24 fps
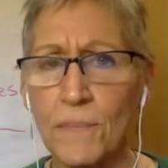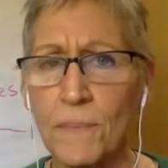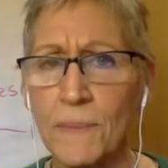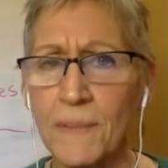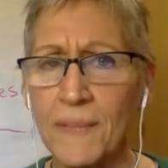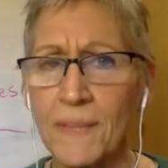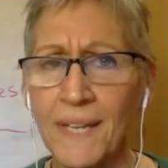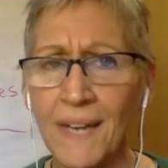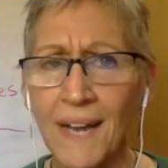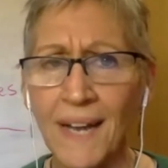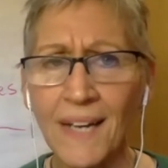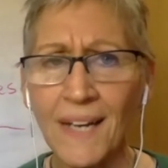but
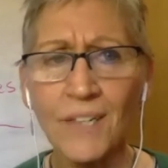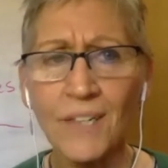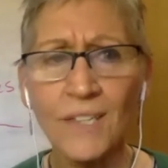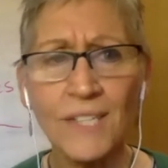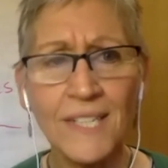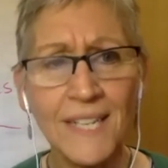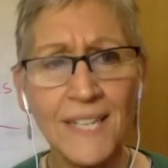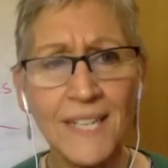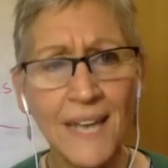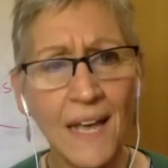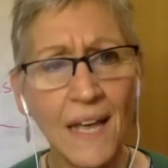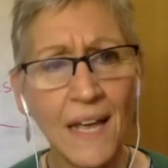then I could
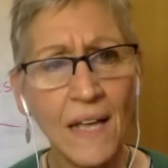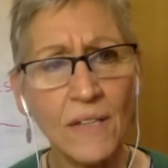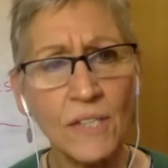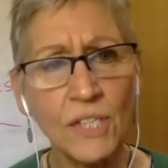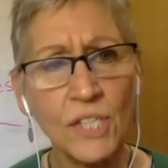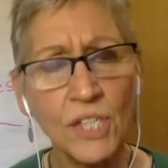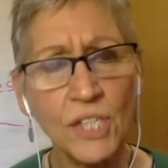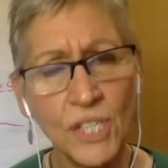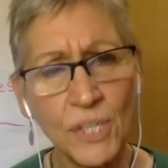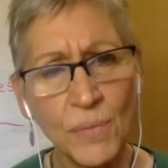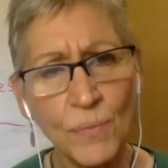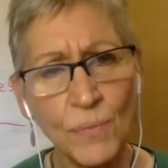tell
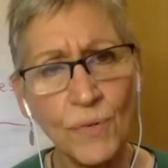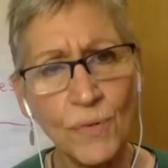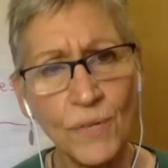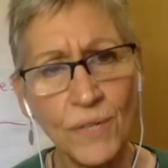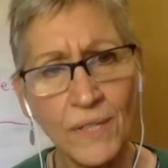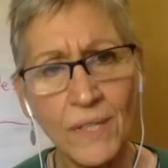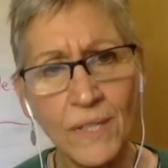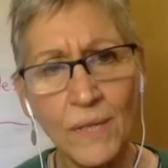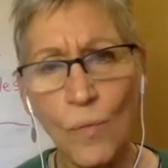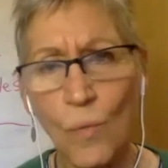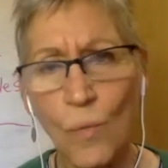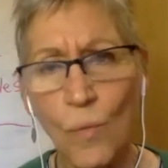she
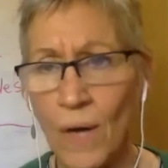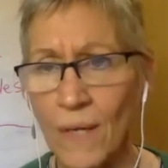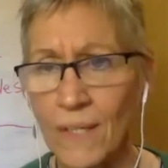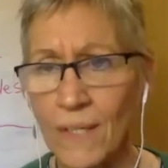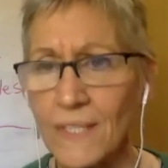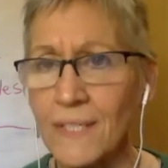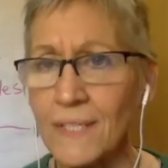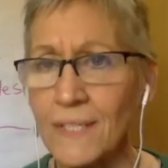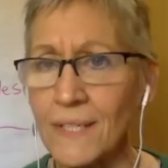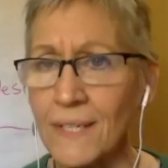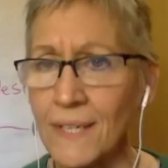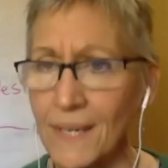really
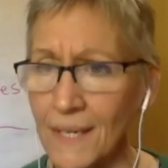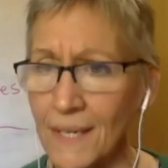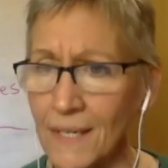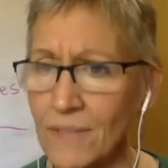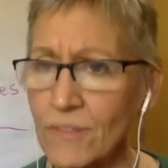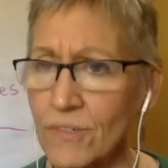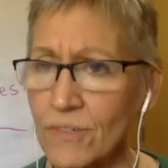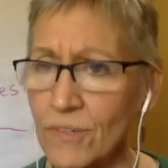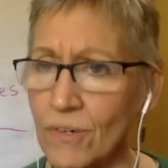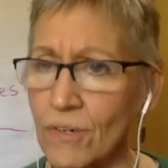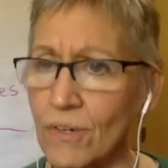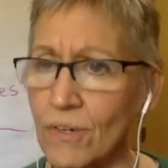wanted an
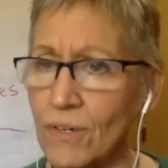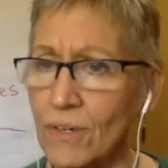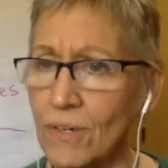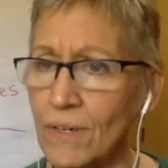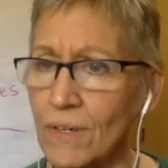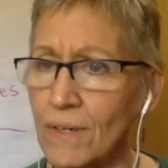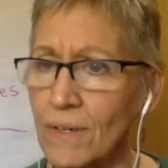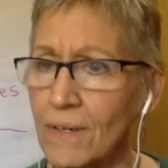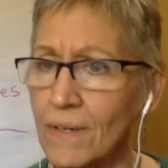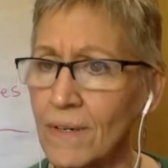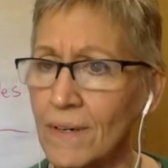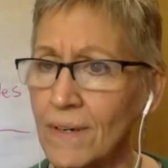answer.
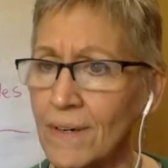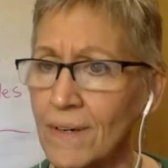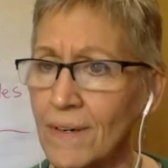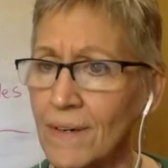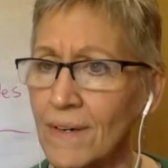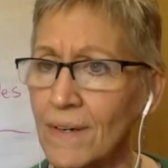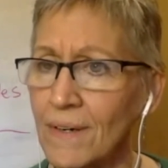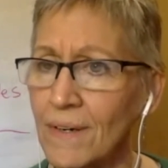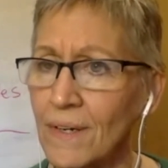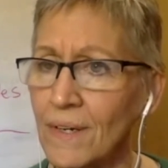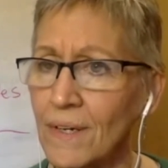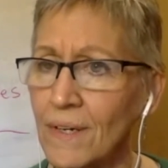
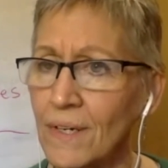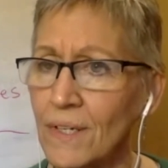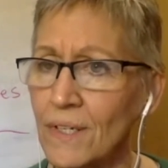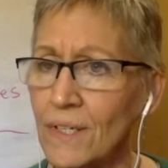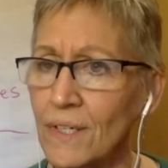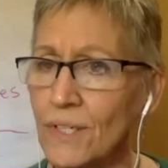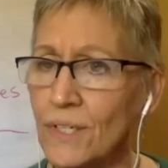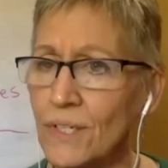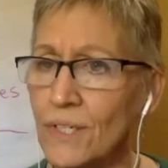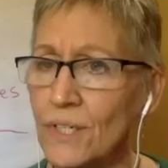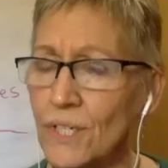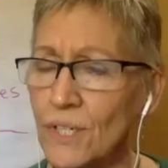
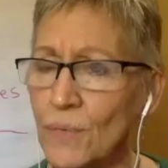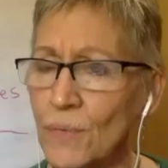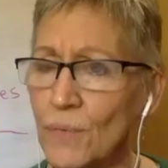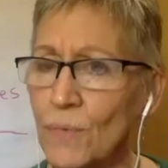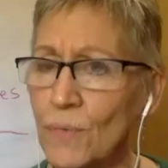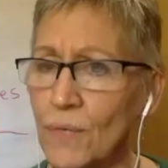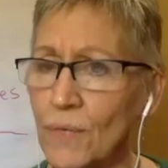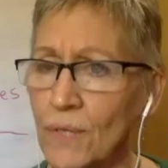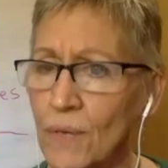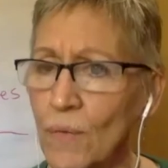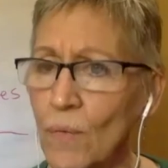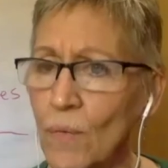She
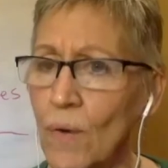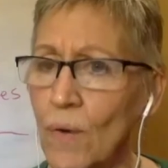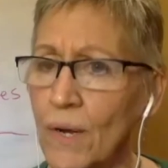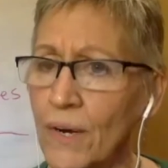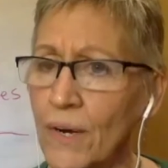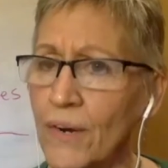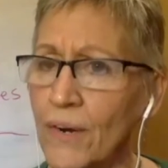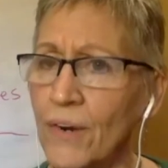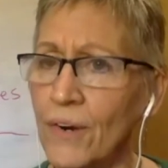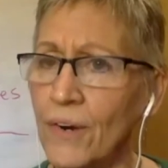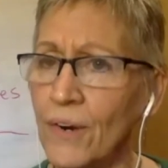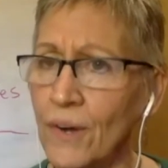really
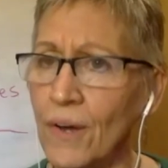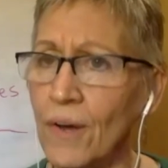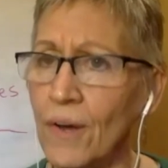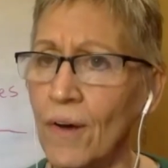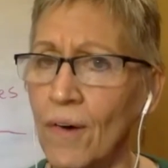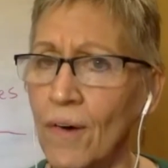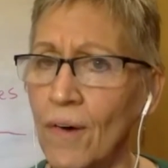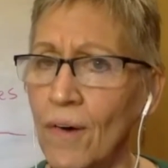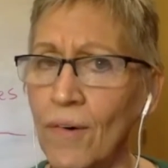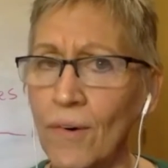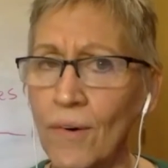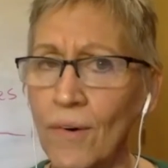wanted to
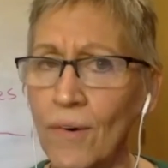know